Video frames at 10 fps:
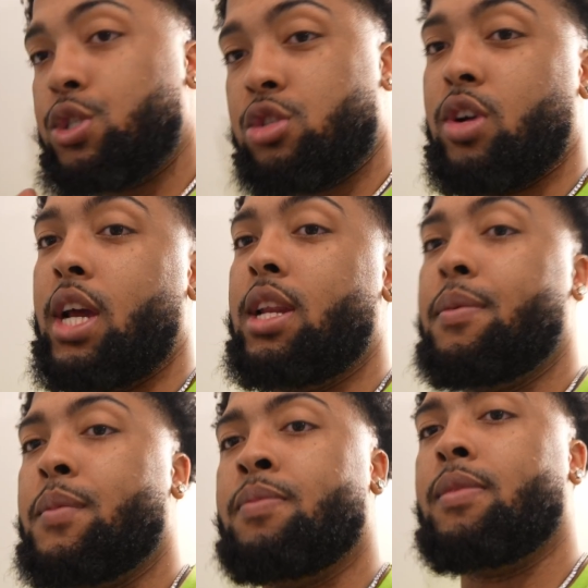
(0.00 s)

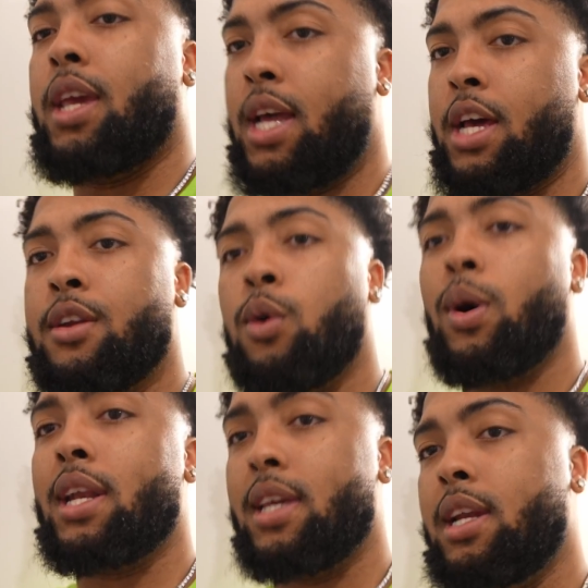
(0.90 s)
trading and I know
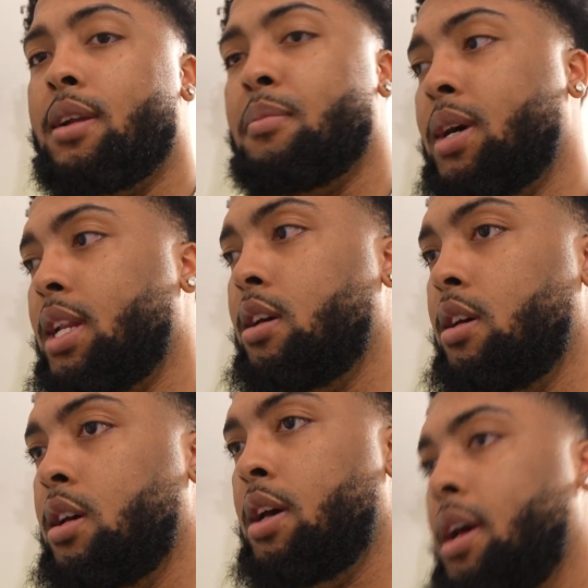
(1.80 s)
I needed the money,
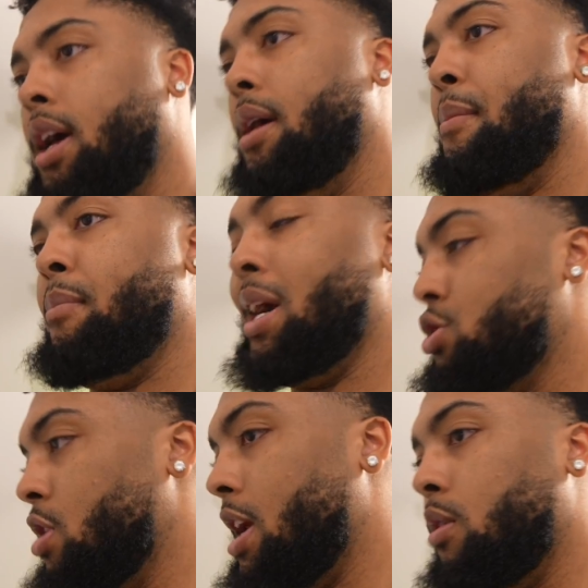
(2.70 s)
my
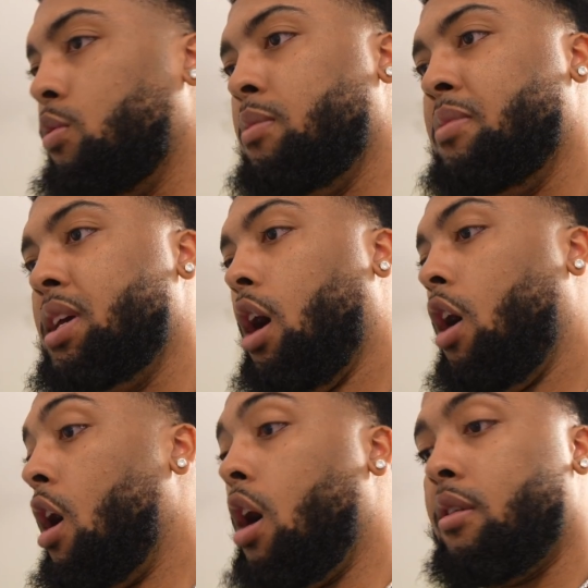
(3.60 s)
trading would be
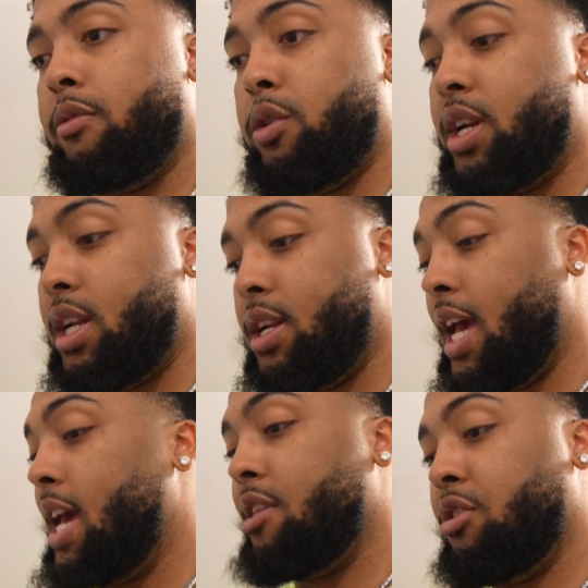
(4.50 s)
off for
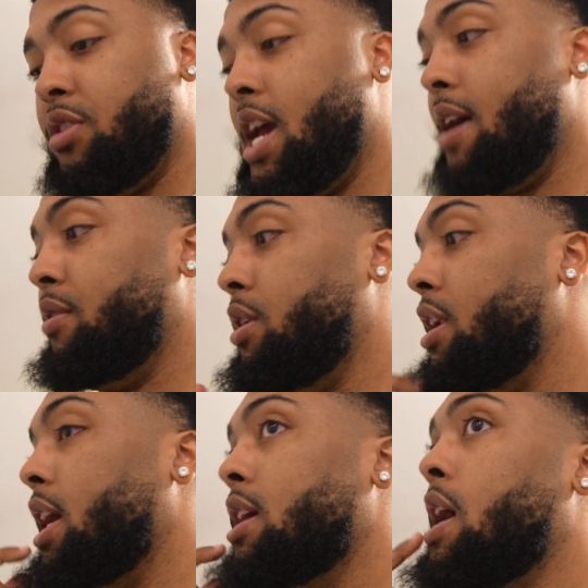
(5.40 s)
day after day after
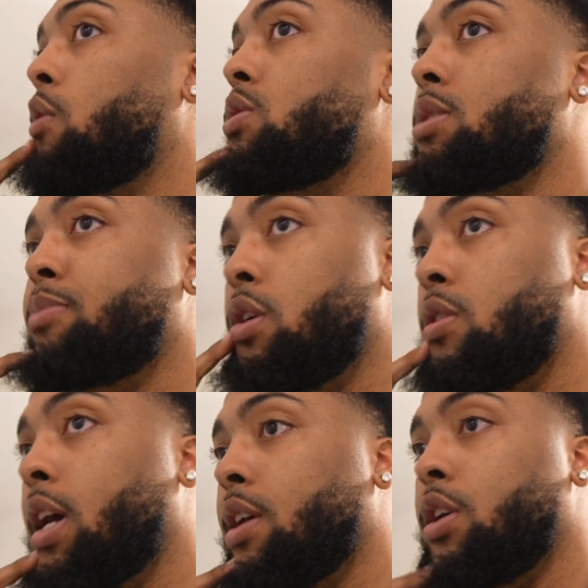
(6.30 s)
day, and I would just be on
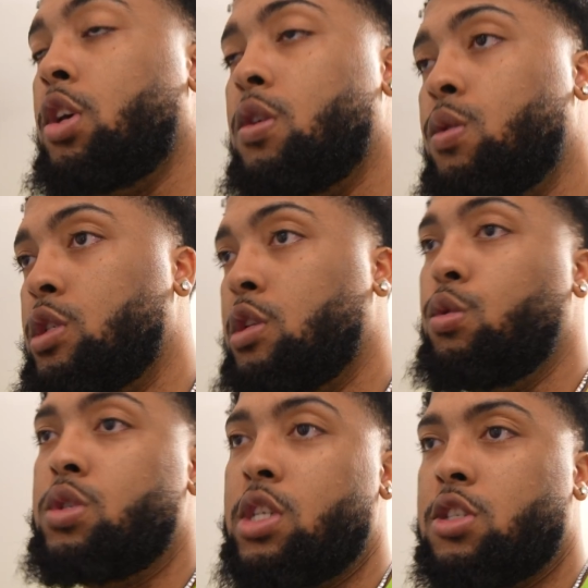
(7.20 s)
like a huge
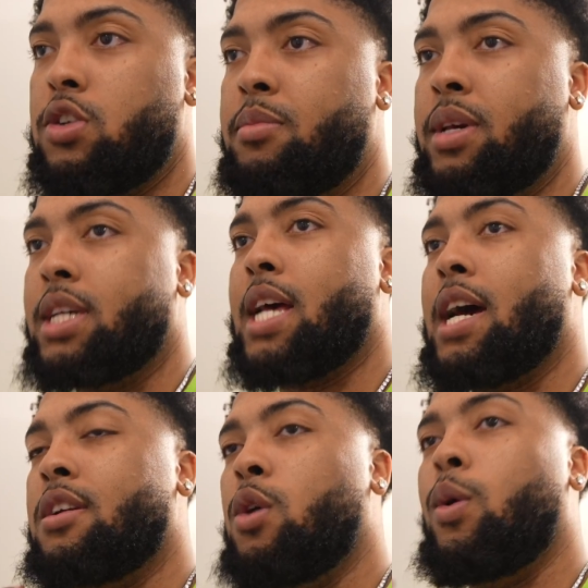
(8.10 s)
losing streak because I
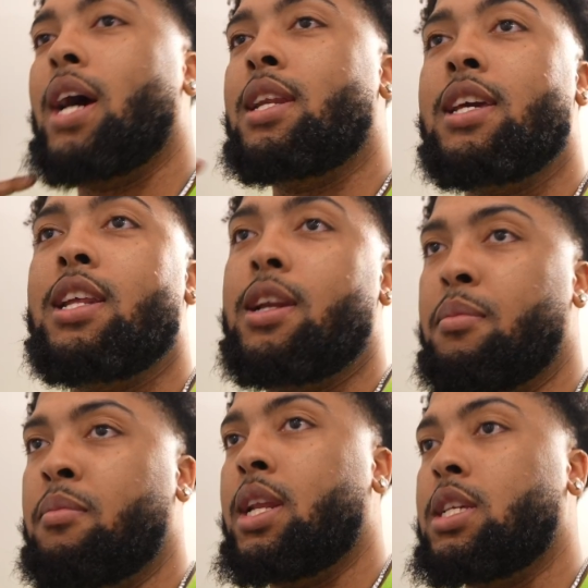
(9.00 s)
know I needed the
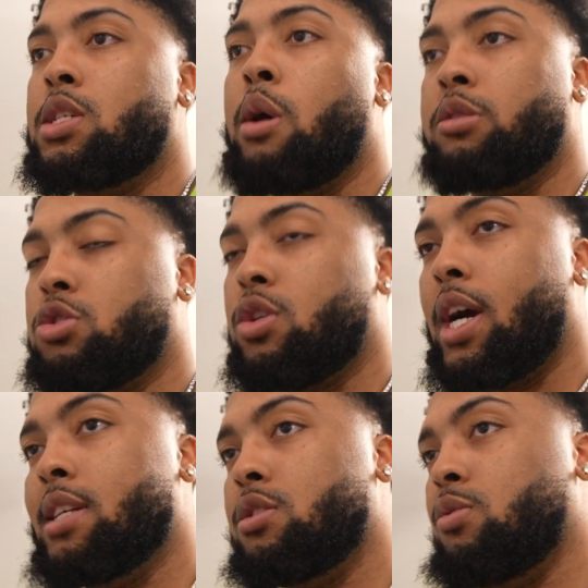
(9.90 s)
money. So I was
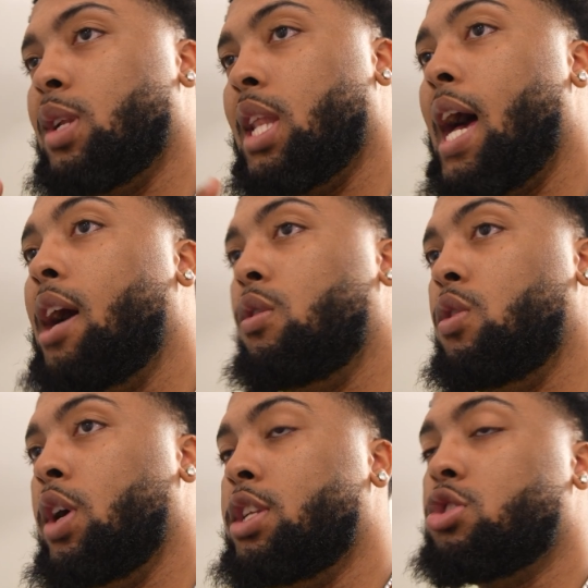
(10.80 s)
trying to rely
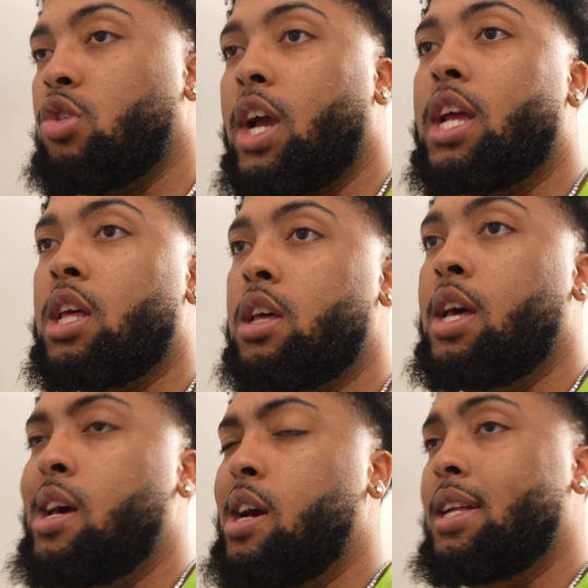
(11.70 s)
on trading
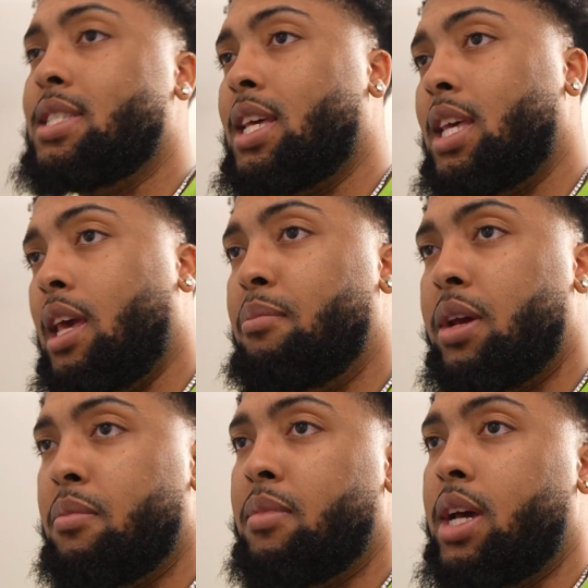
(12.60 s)
to get me
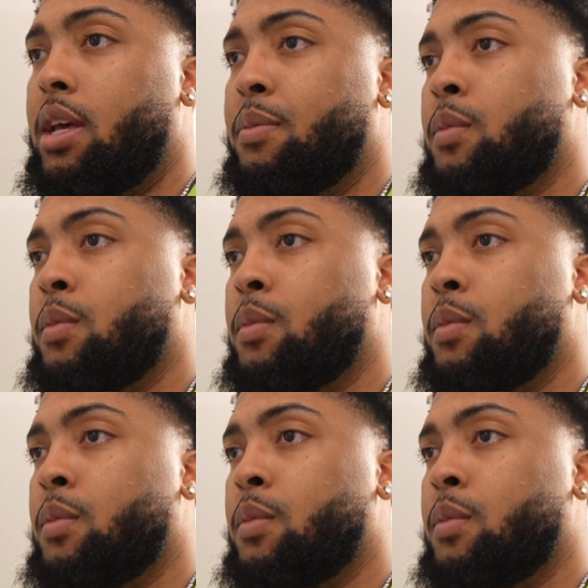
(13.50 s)
the money,